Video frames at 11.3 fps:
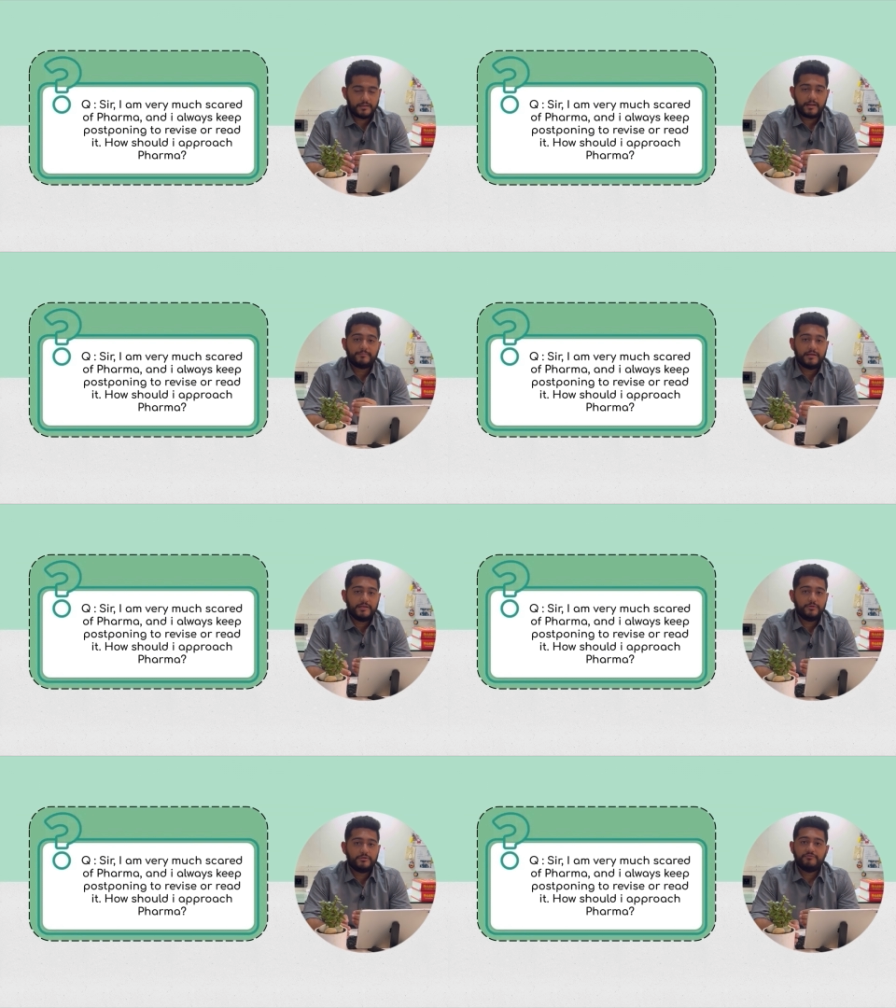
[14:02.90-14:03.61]
And I'm
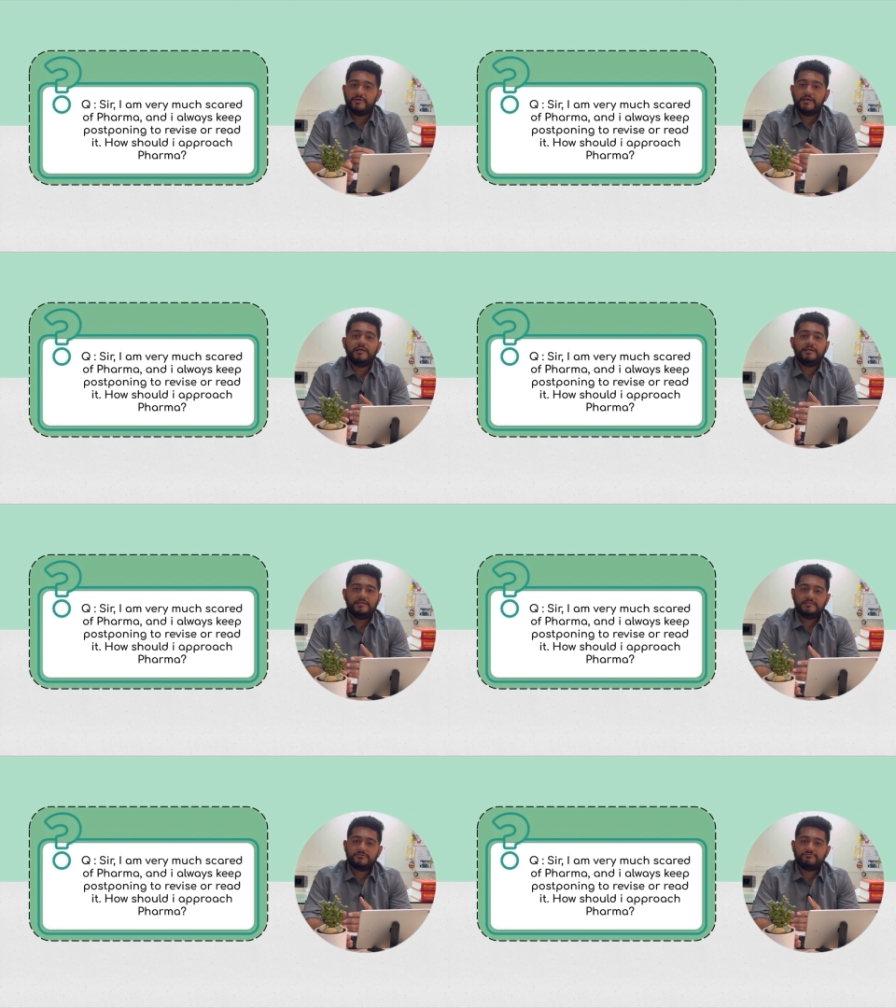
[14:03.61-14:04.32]
telling you, the way he
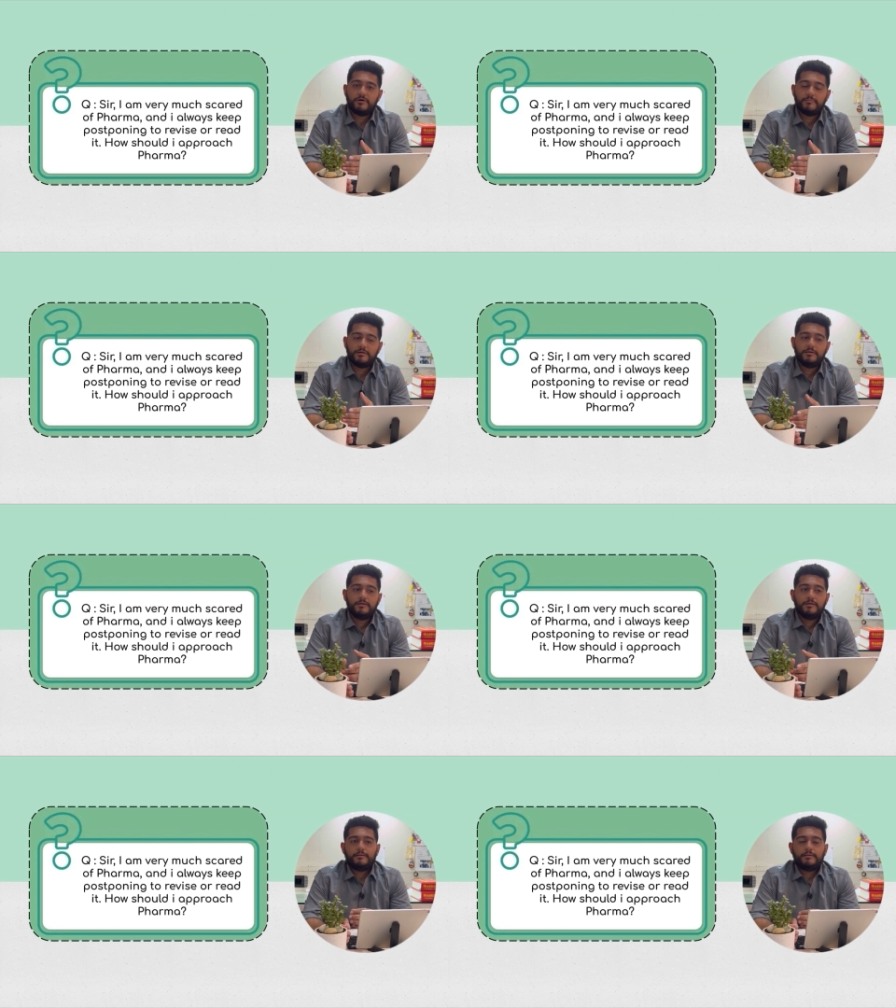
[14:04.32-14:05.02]
teaches pharma,
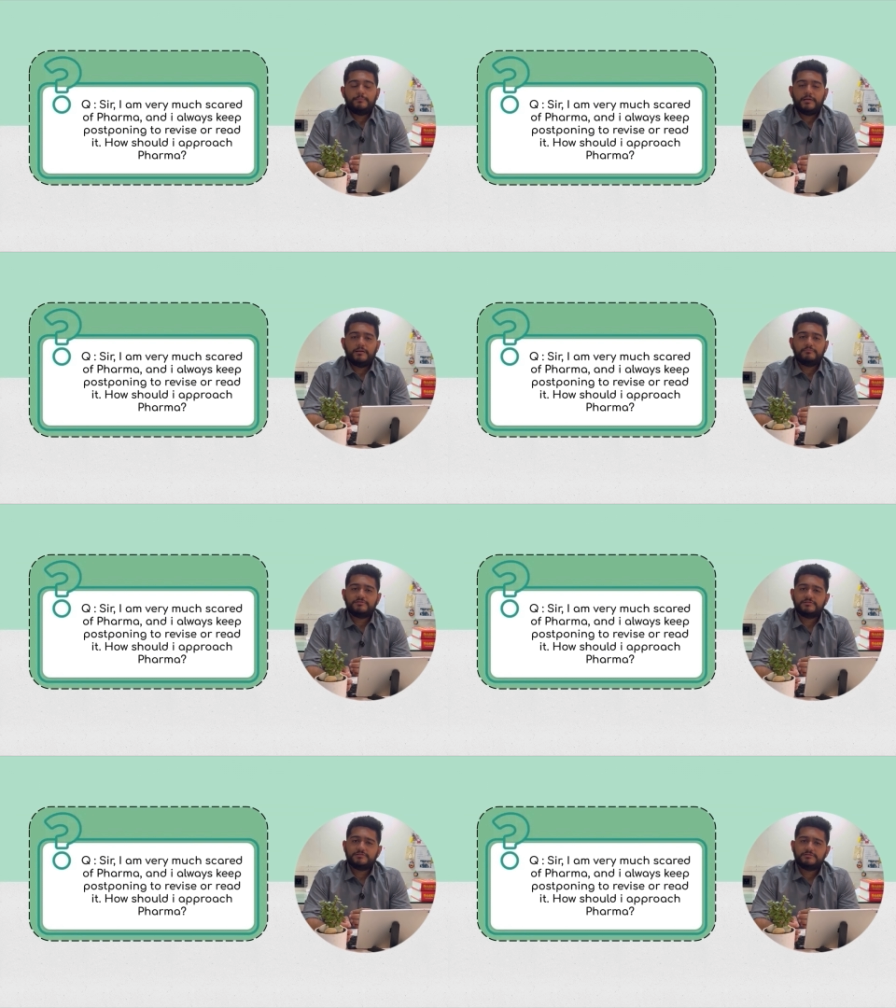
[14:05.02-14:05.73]
it
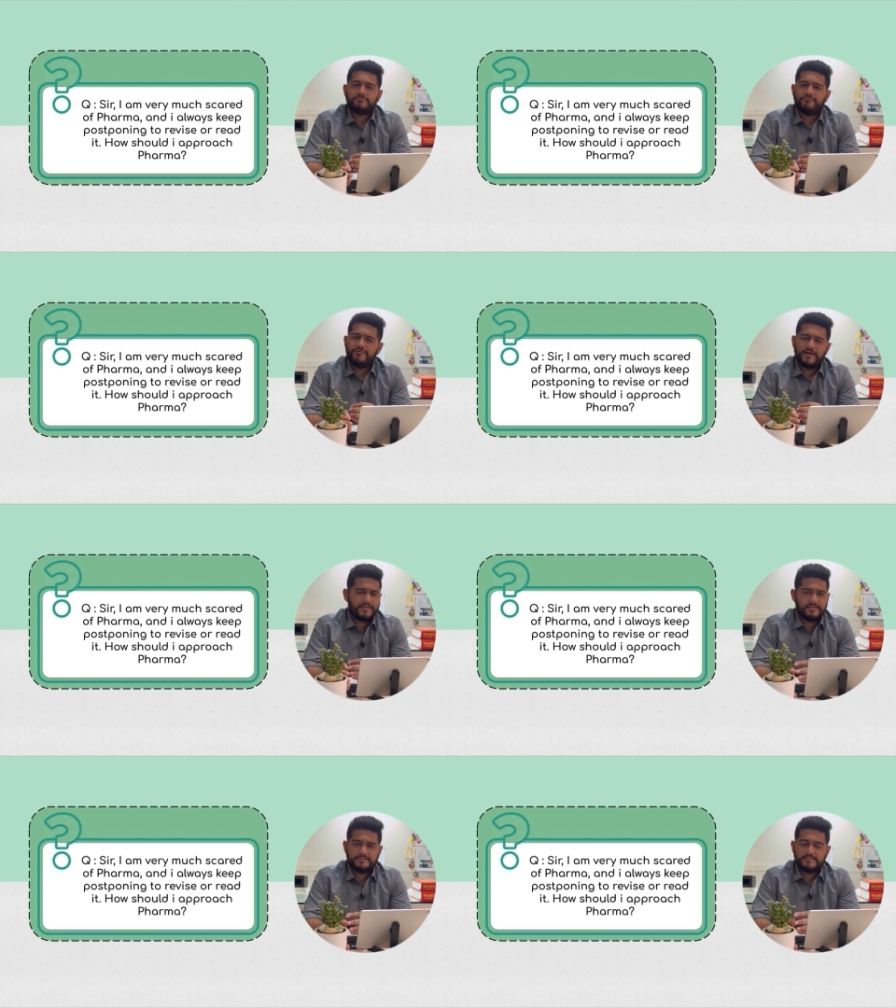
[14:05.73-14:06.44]
becomes
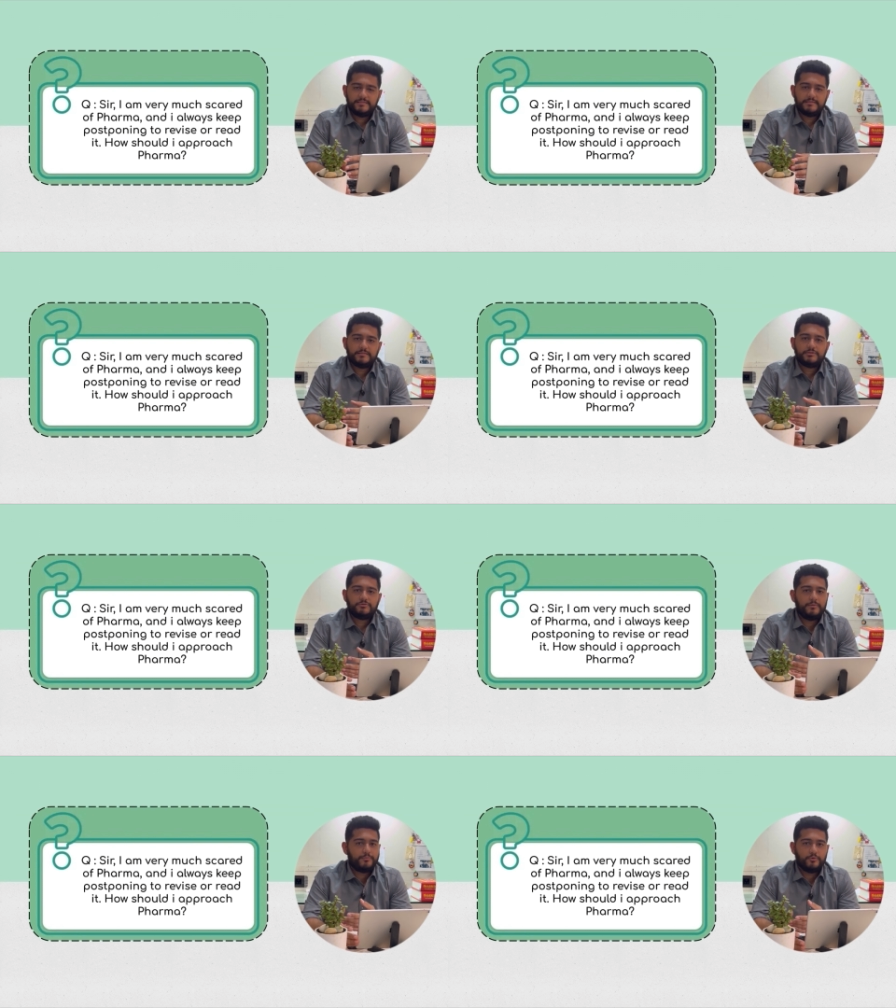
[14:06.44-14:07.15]
very easy
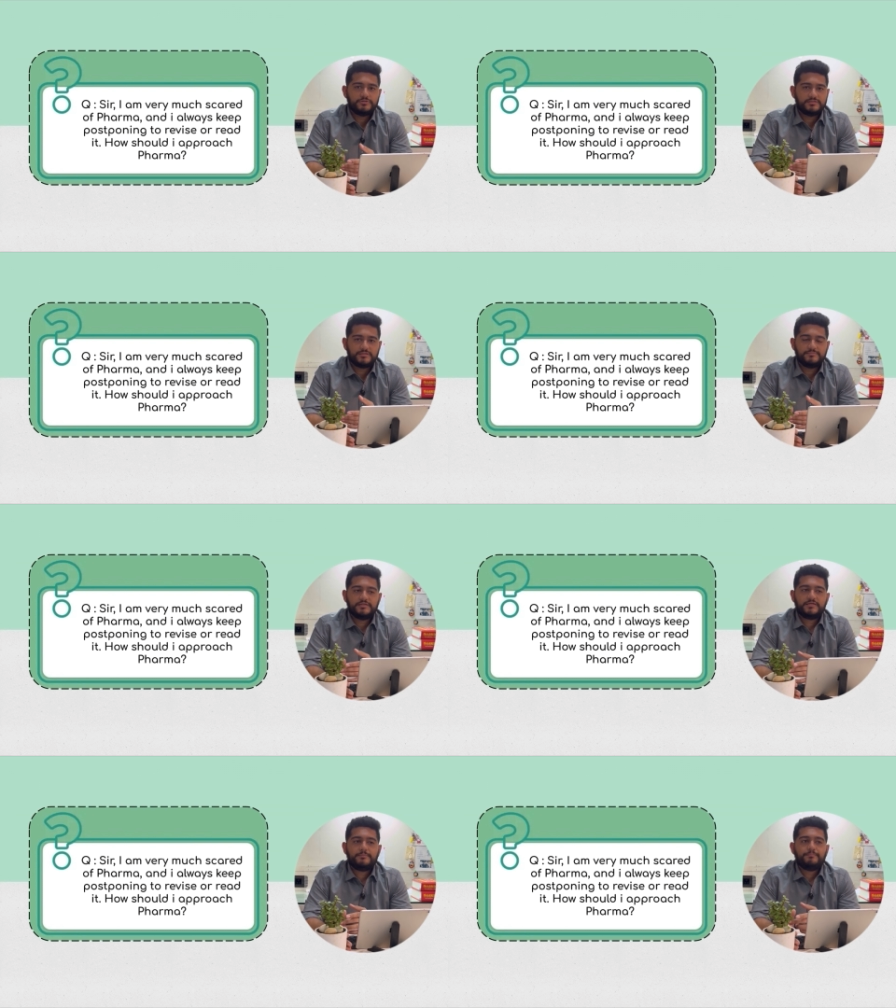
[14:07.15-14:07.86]
to approach the
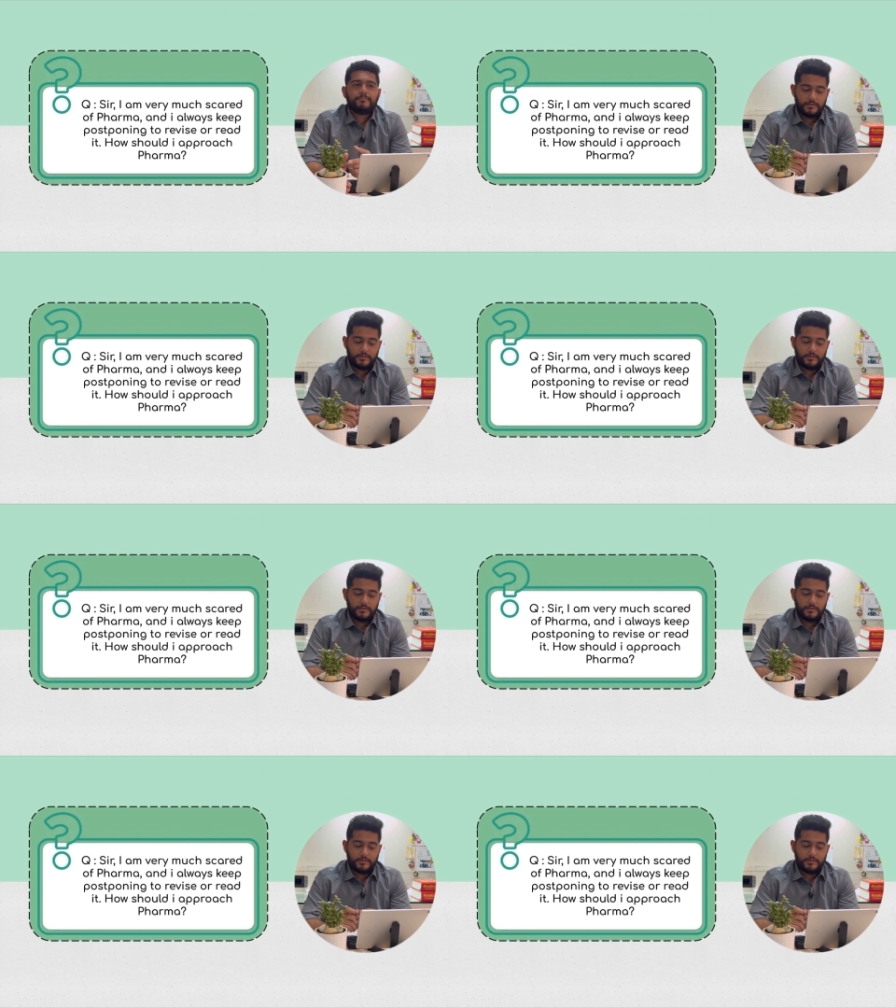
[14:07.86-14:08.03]
subject.